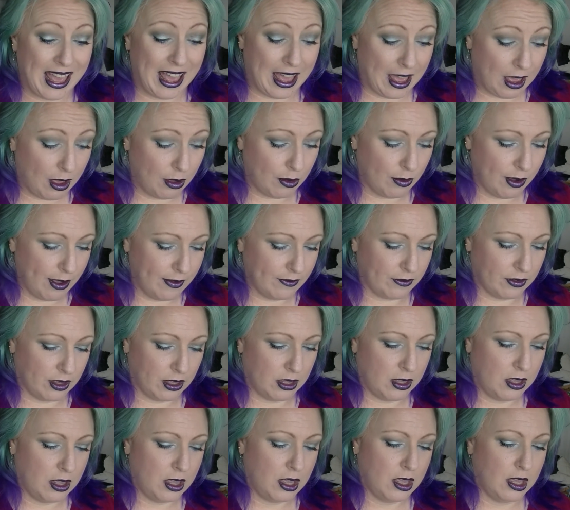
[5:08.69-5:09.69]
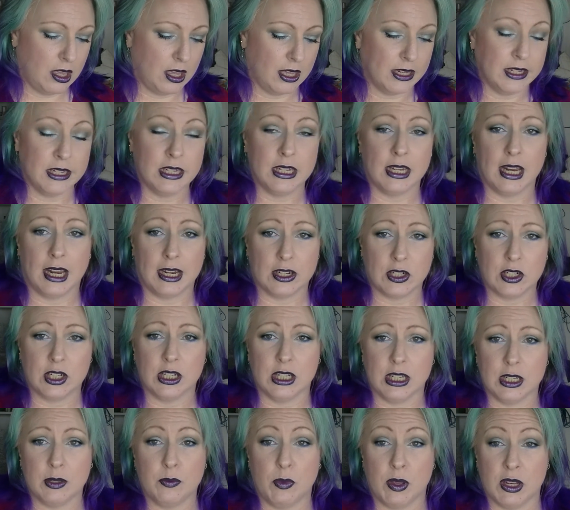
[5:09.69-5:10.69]
However, I didn't
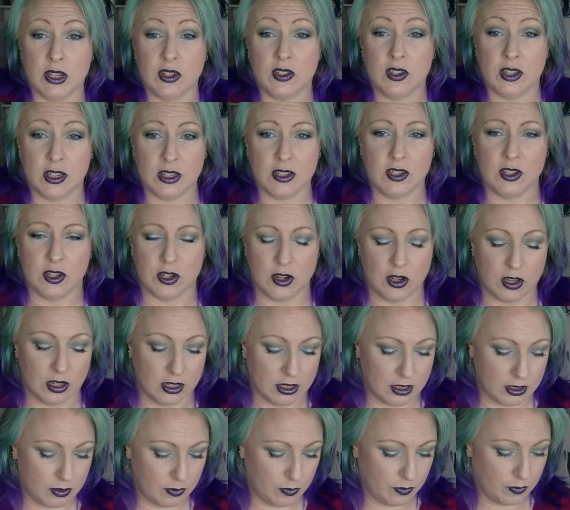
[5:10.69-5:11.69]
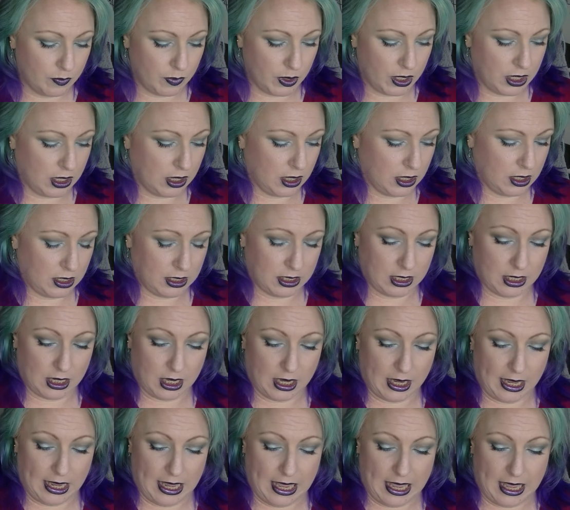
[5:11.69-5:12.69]
actually spend $60 because
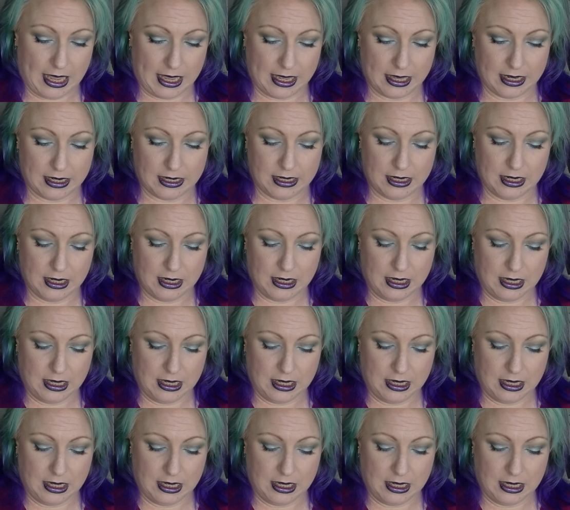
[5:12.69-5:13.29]
I had